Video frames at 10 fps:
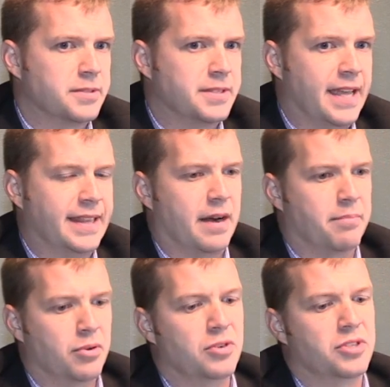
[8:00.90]
take that
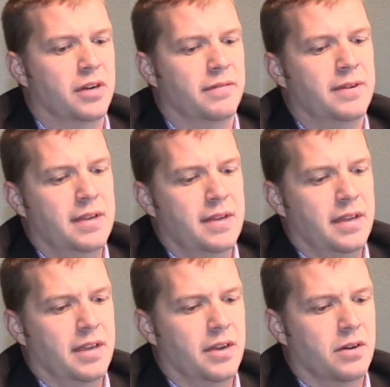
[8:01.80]
approach of,
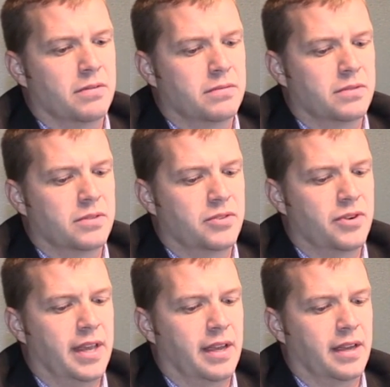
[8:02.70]
you know,
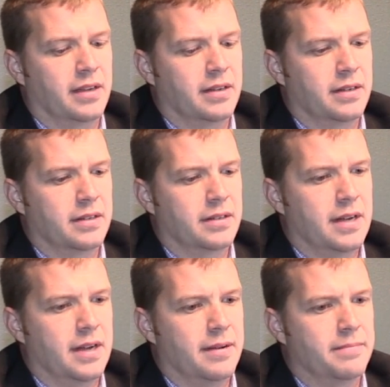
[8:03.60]
treating
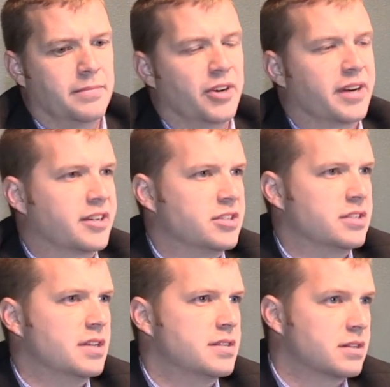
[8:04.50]
drug addiction
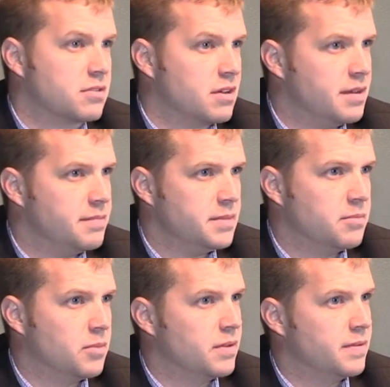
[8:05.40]
as less as a crime and
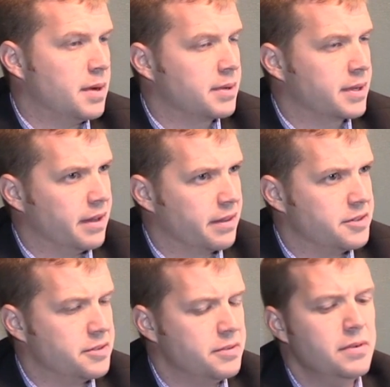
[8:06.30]
more of a public health
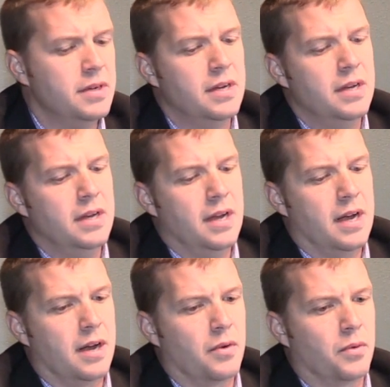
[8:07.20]
issue.
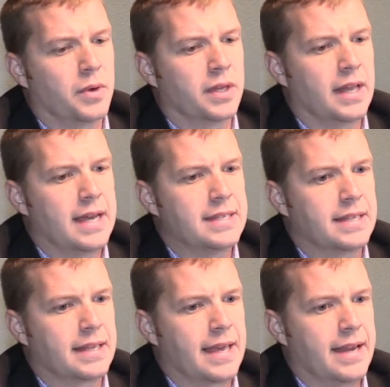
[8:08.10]

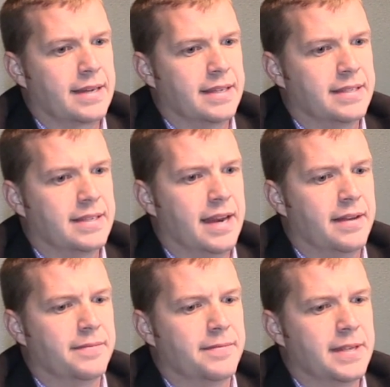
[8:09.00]
Realizing that instead
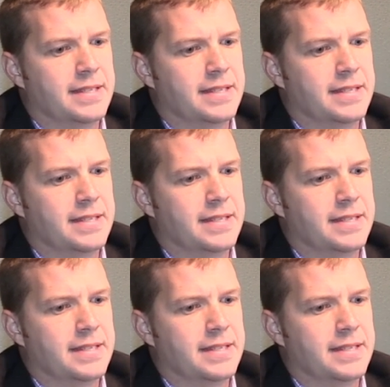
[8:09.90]
of